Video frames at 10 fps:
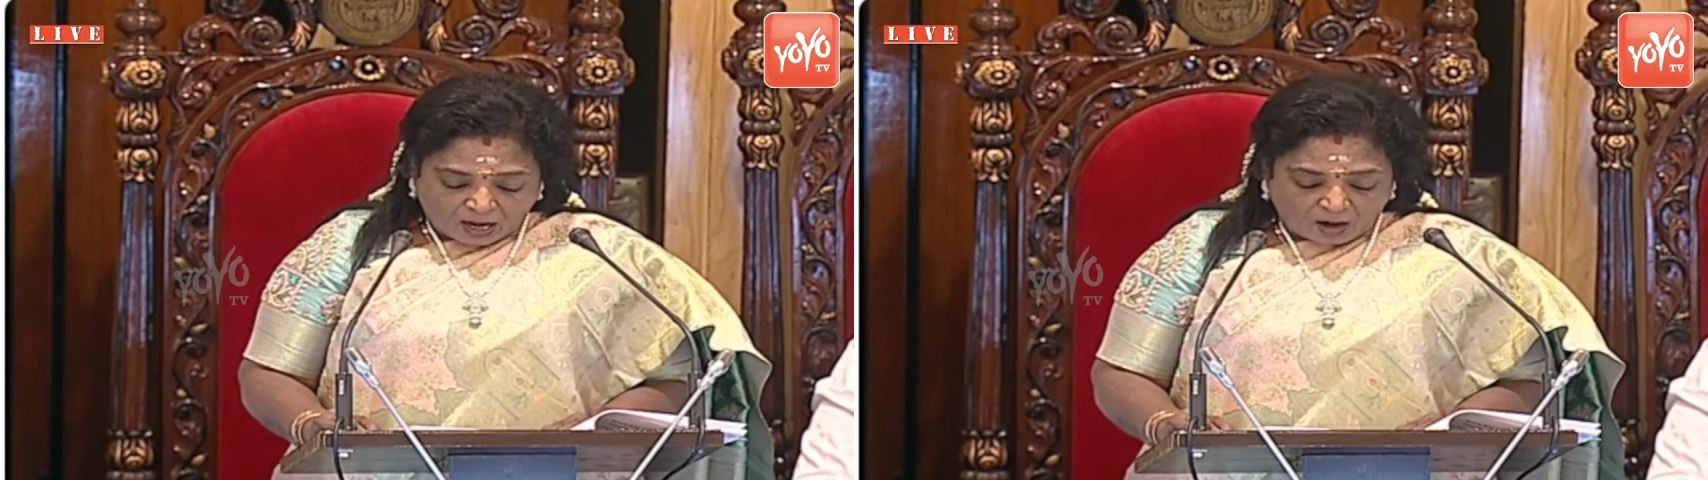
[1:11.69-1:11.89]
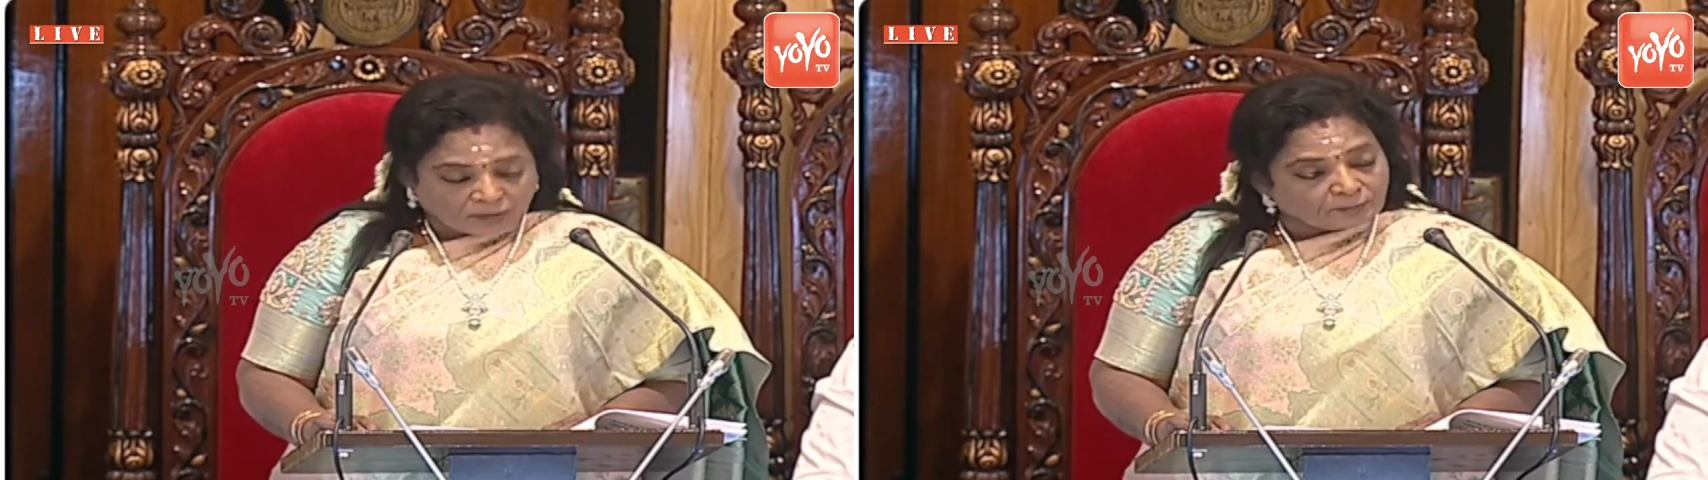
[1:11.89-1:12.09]

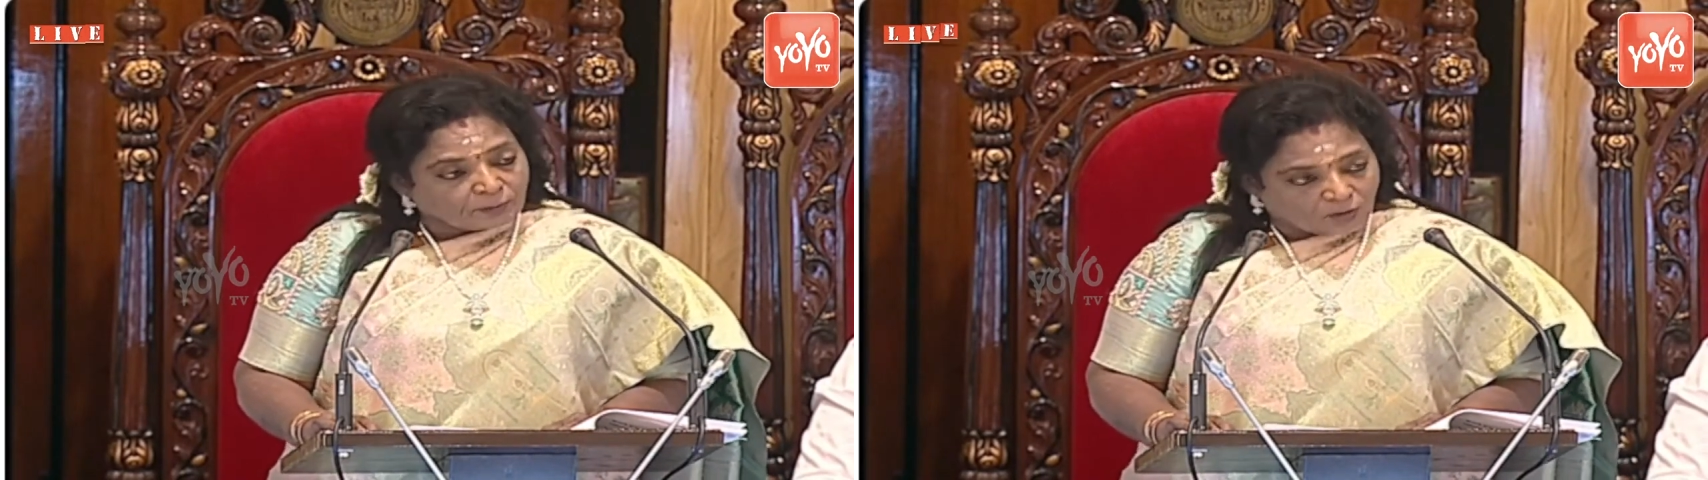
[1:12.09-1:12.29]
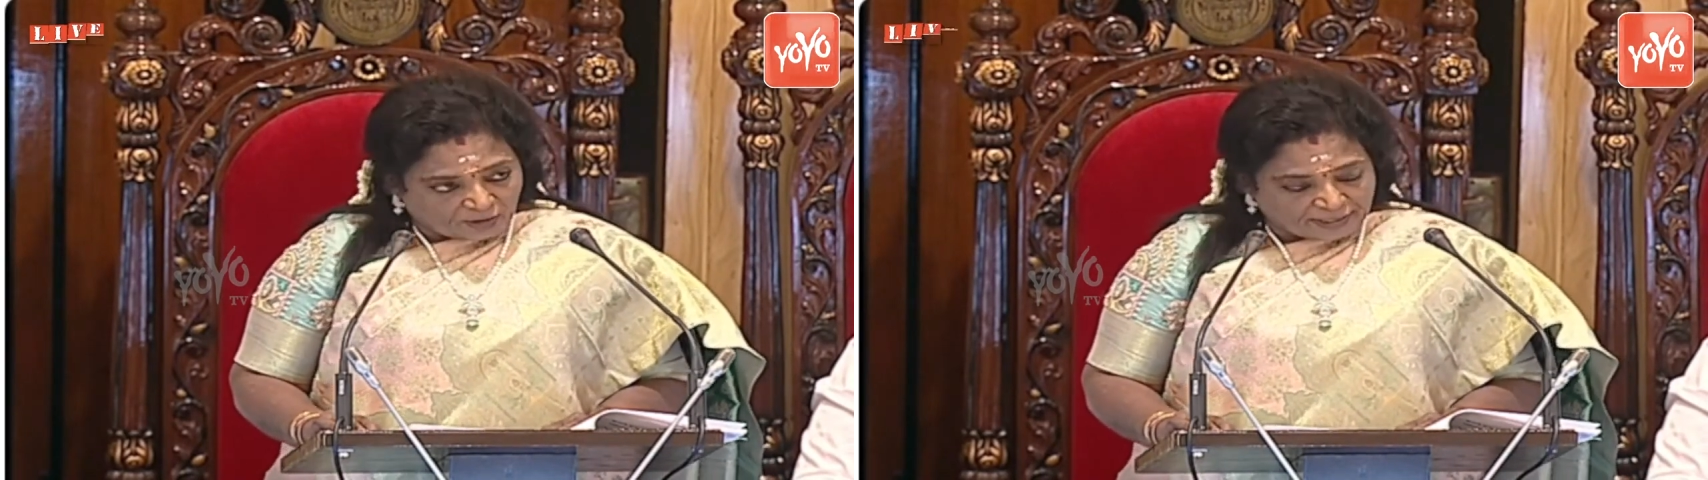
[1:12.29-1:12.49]
are
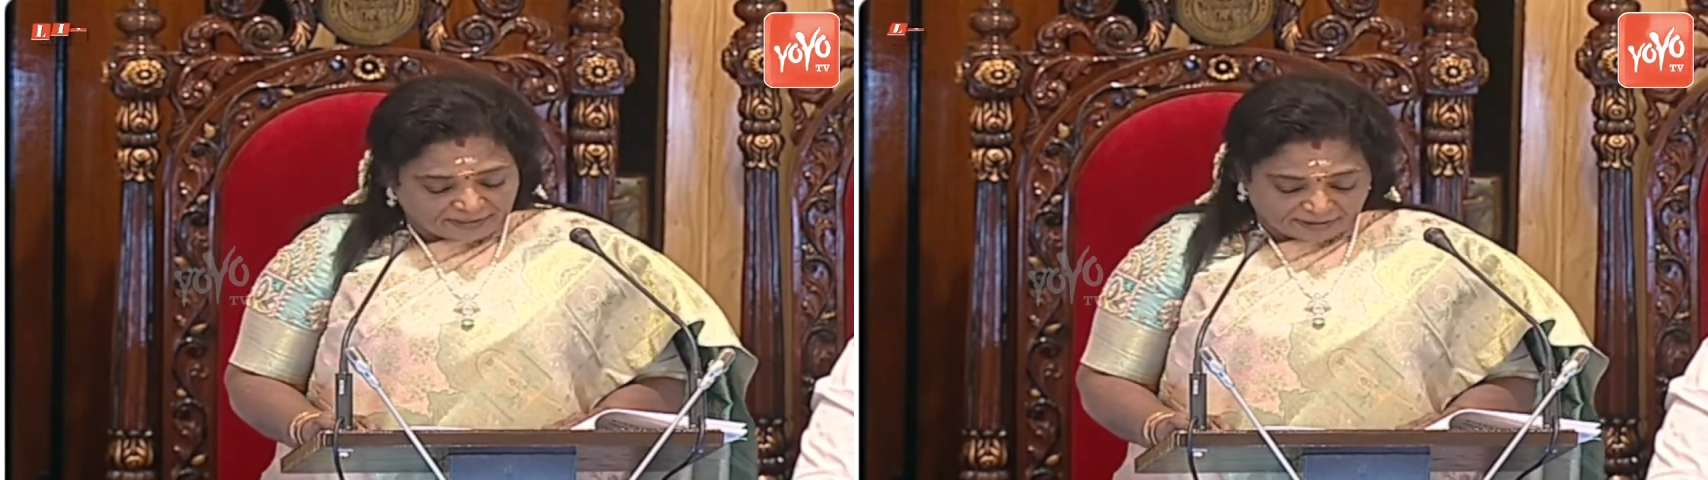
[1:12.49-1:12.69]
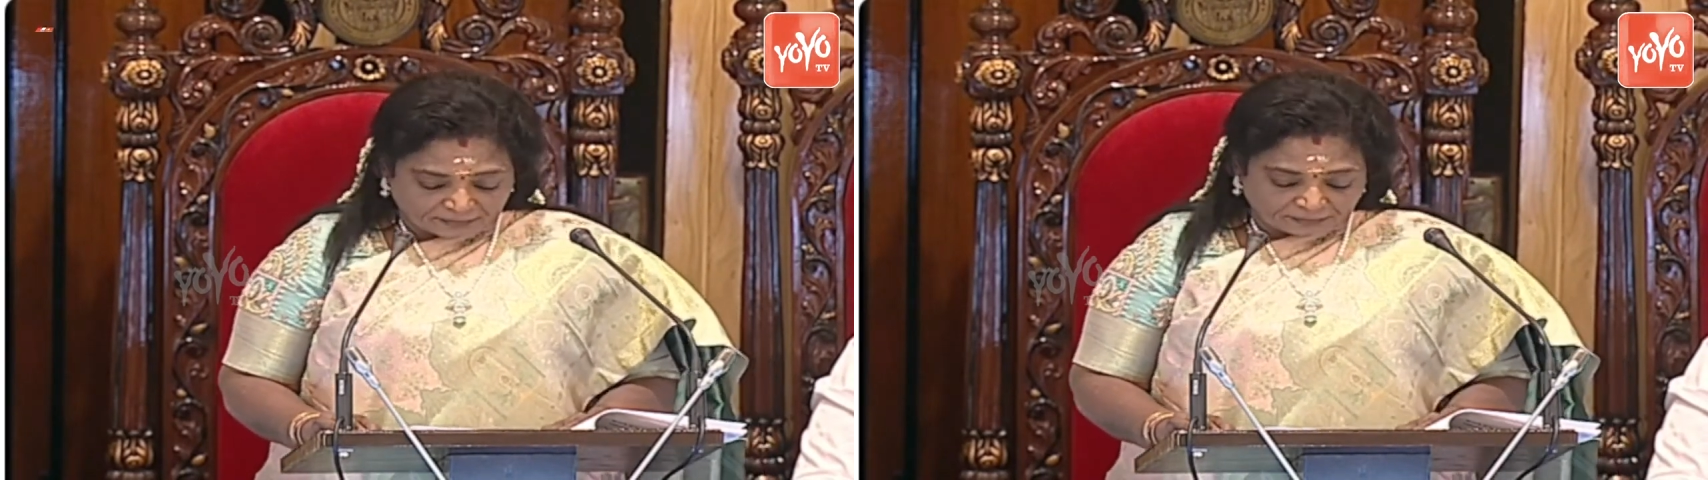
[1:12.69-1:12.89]

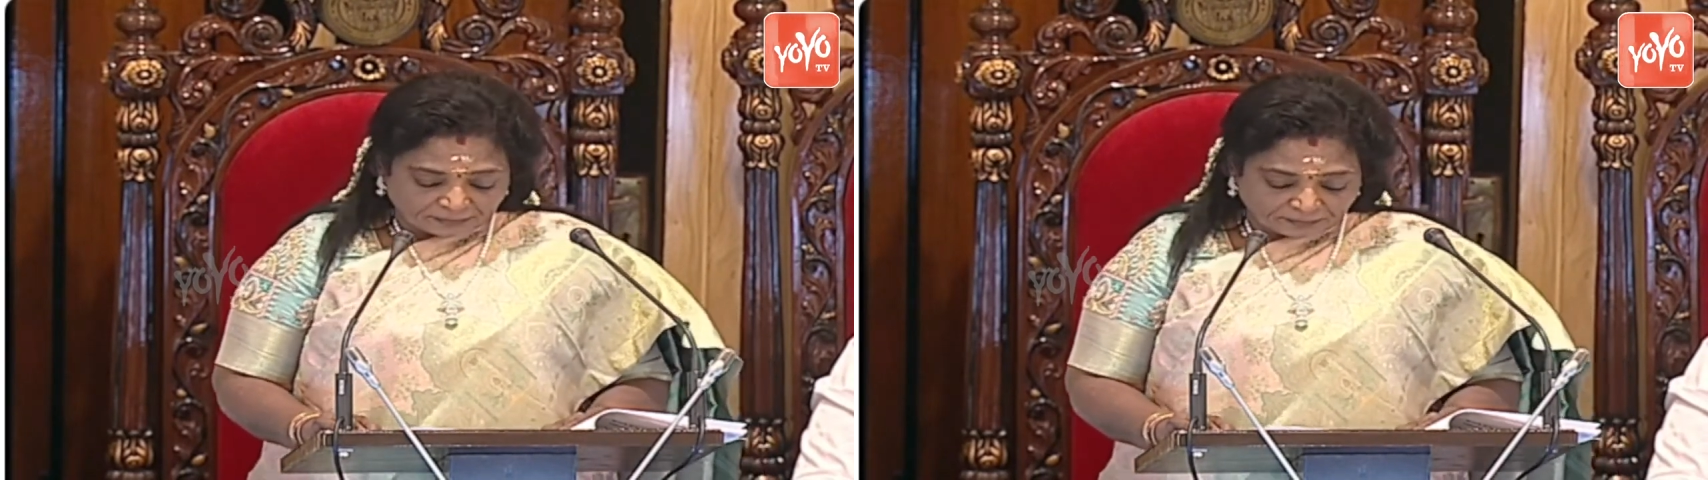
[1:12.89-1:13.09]
broadened.